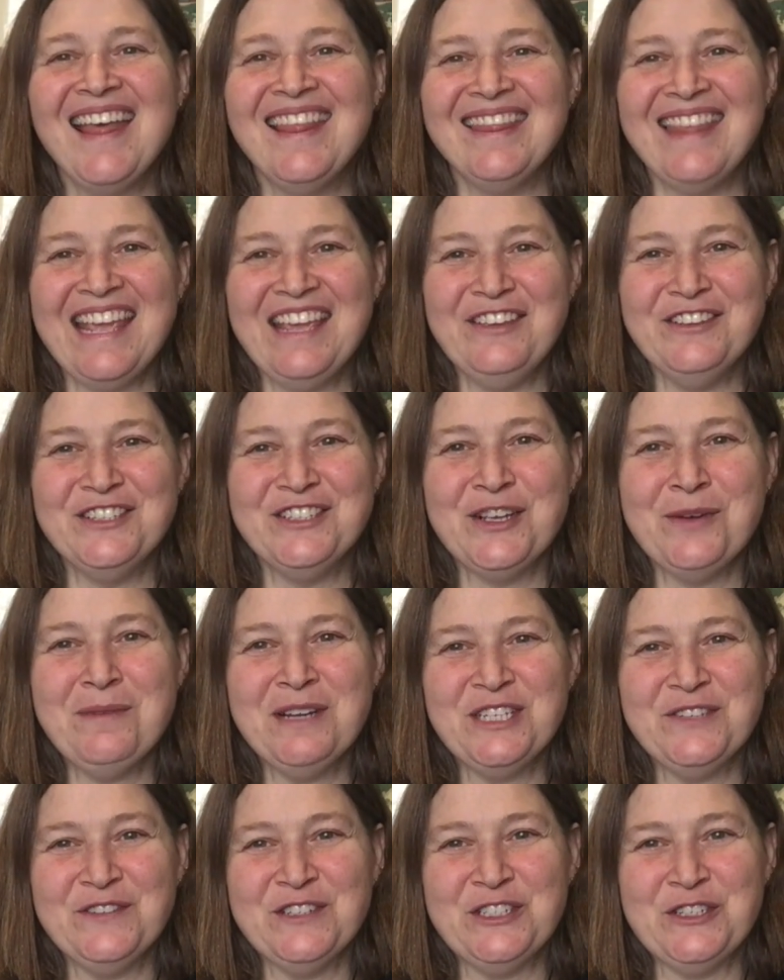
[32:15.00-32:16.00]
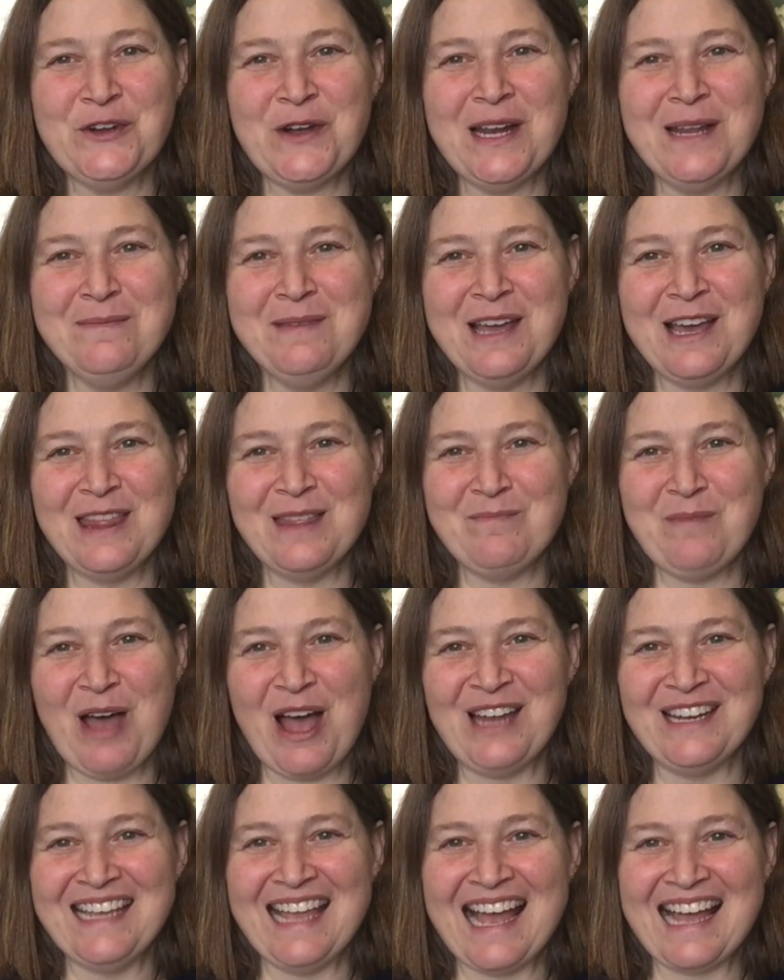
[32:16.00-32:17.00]
Thank you so much for joining me on the
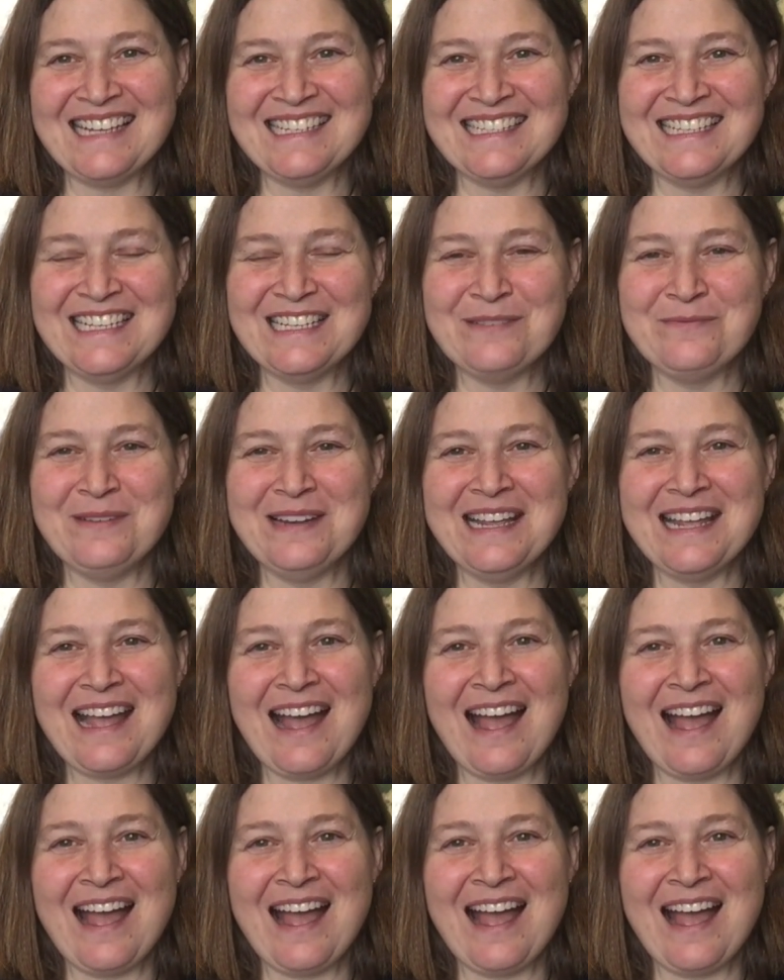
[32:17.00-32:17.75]
podcast this week.